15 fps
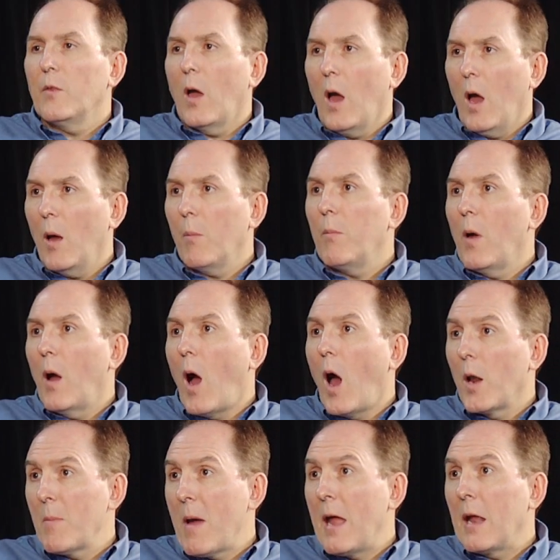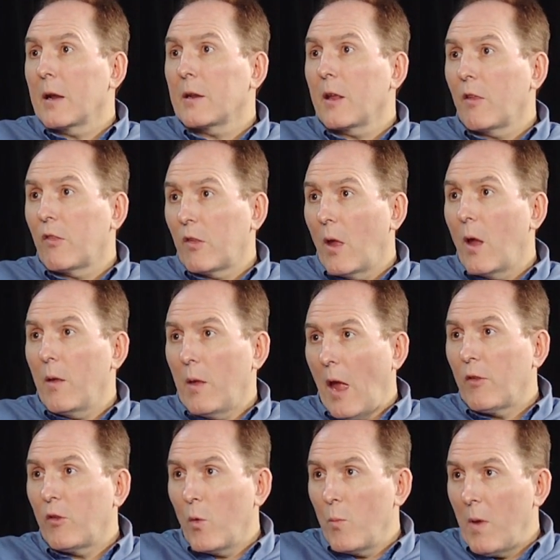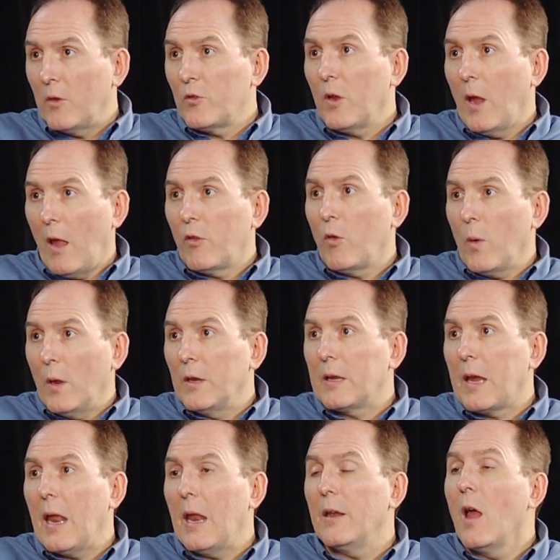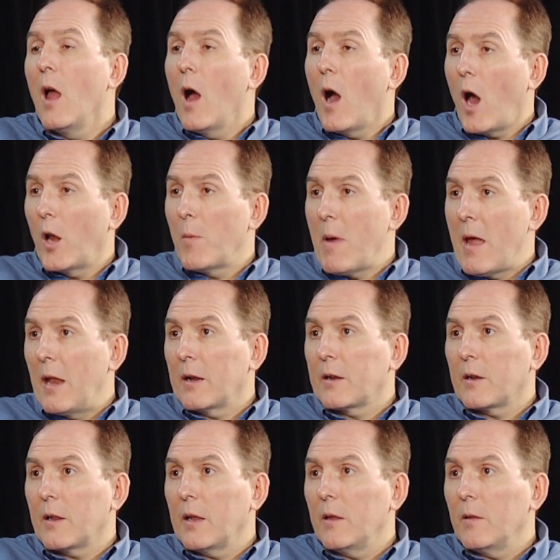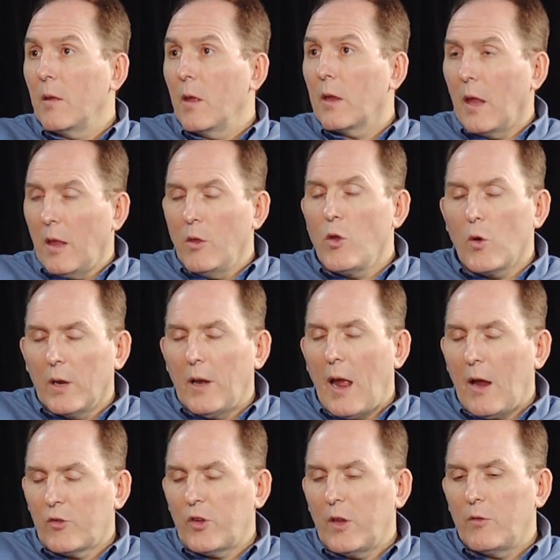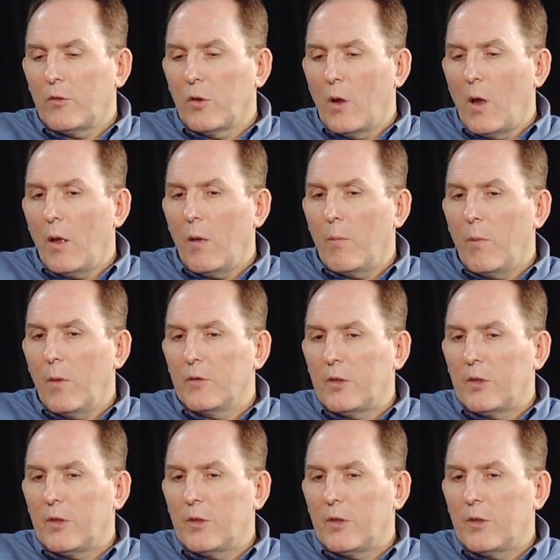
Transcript: The hub automatically, uh, as you meant, as you indicated, automatically you can actually t- uh,